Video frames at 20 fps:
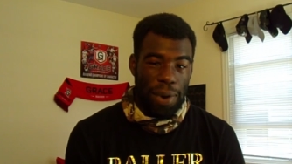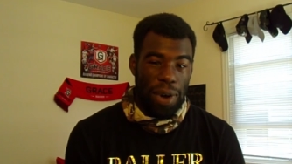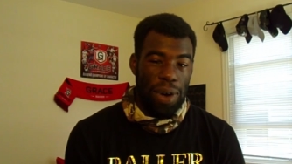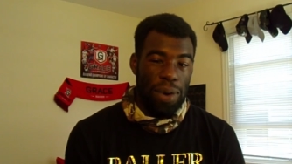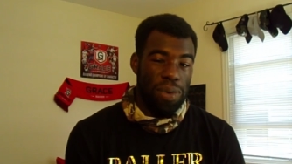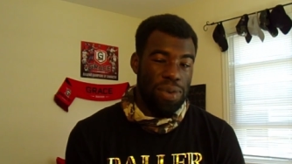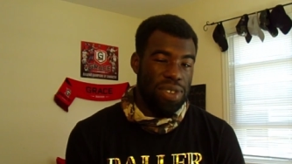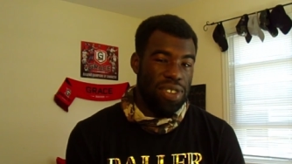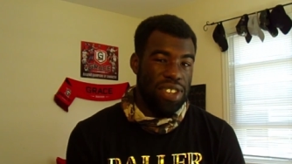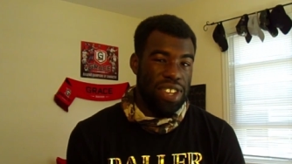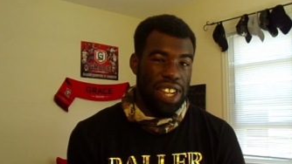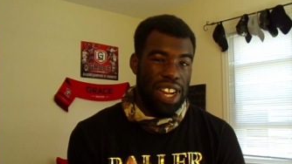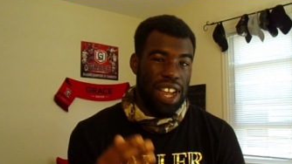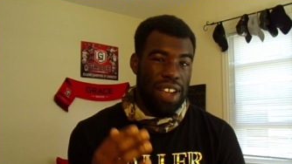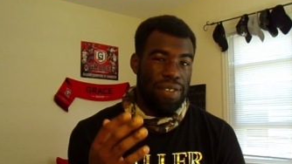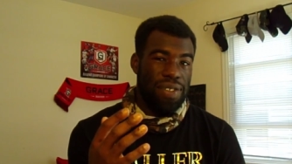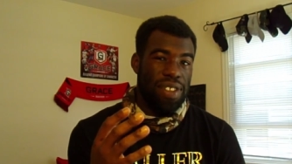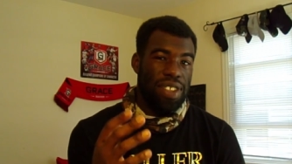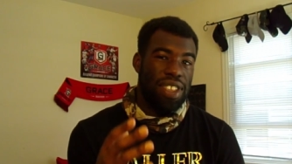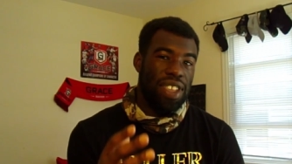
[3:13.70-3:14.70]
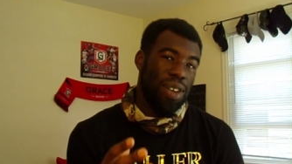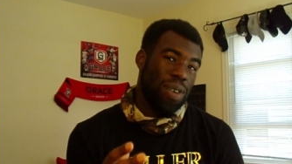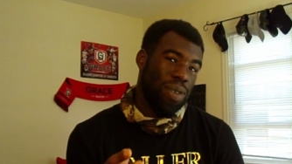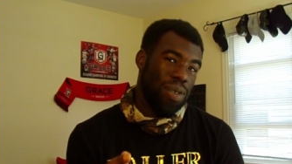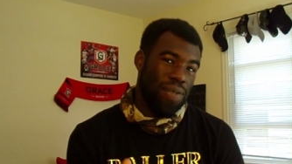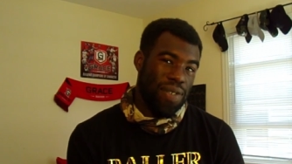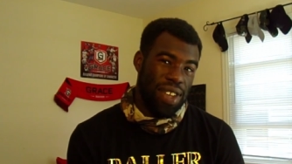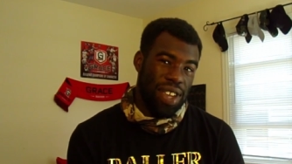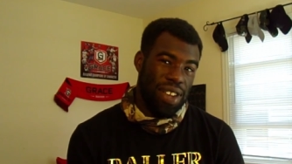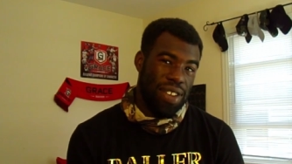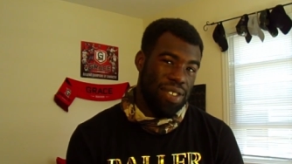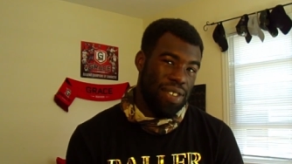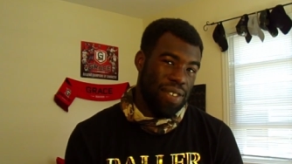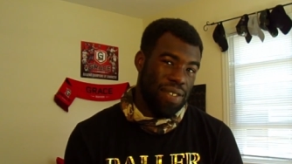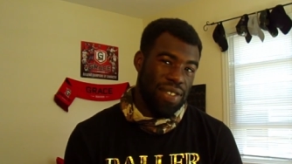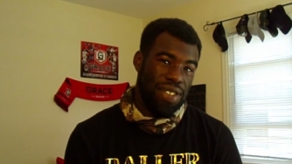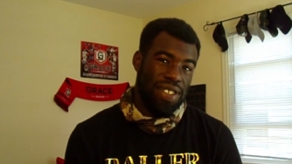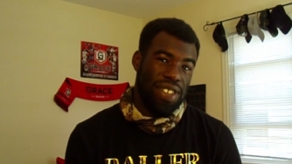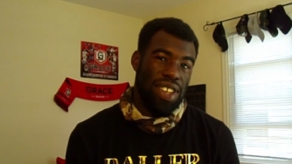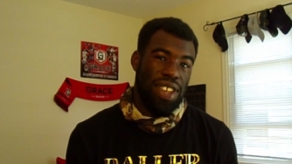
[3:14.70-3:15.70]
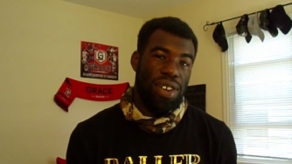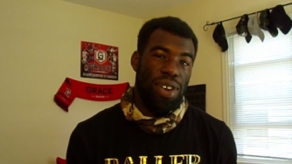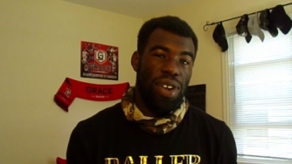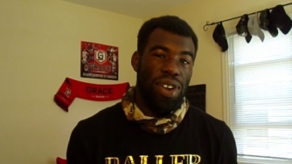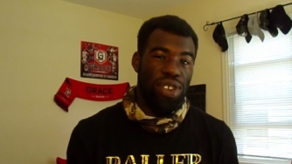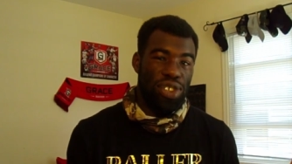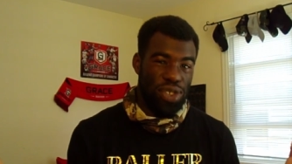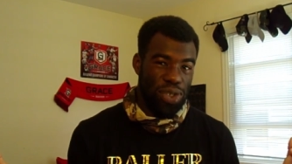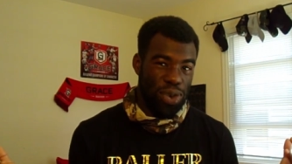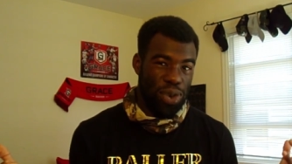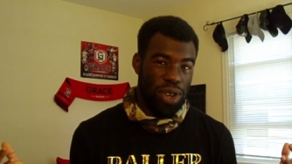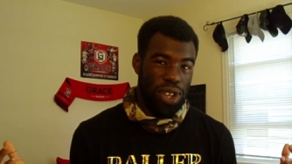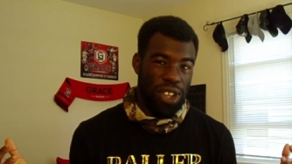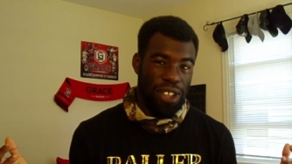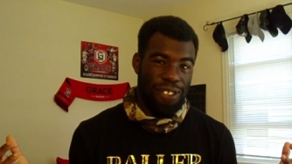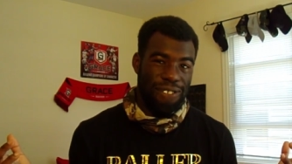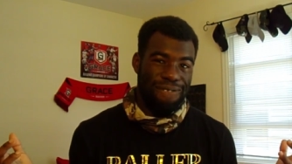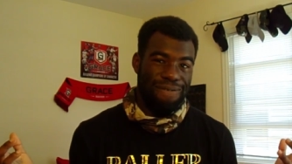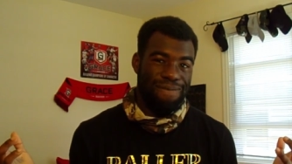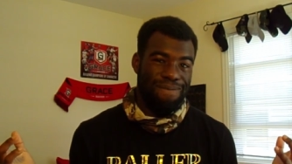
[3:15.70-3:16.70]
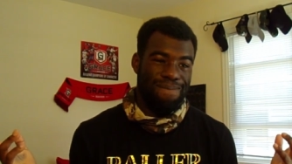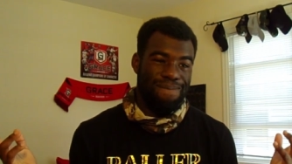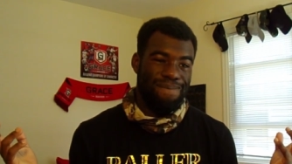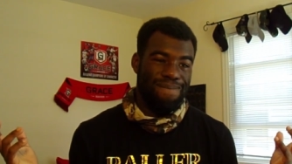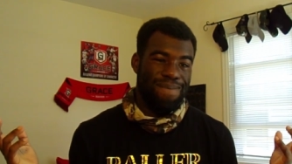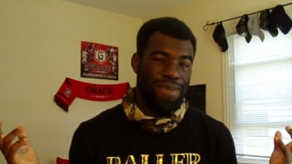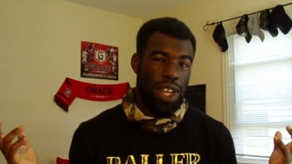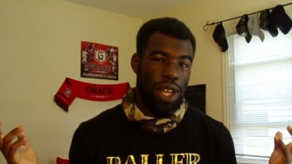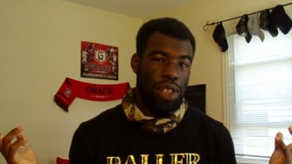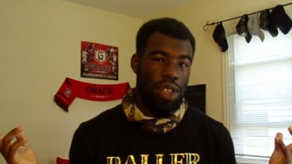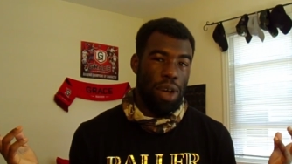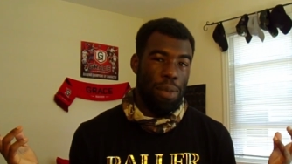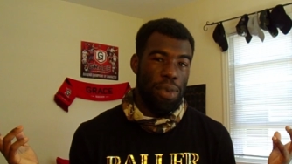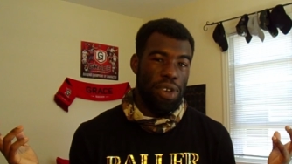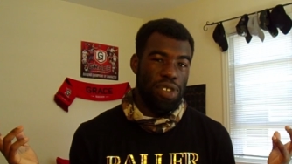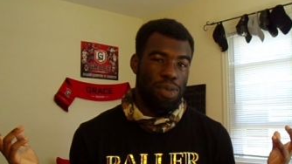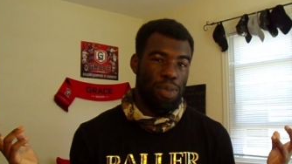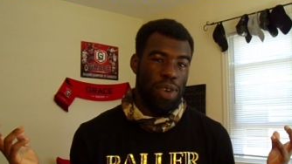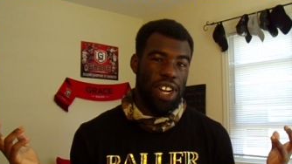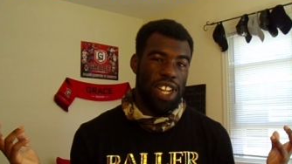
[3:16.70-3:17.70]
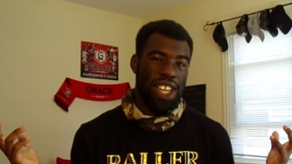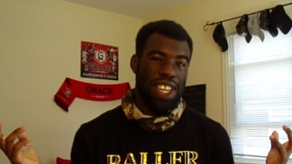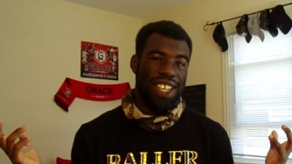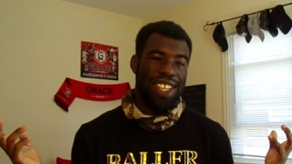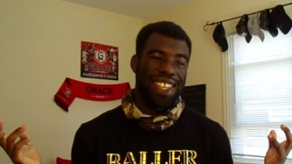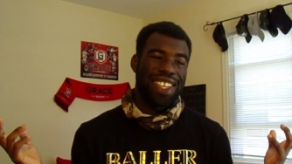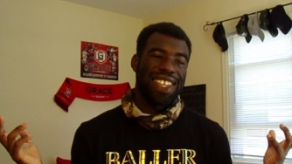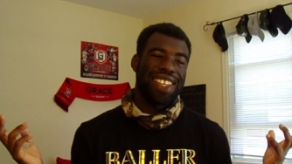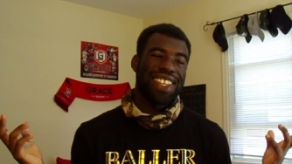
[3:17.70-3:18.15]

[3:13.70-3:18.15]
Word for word: but we're just gonna have to deal with it because obviously college student, not much money.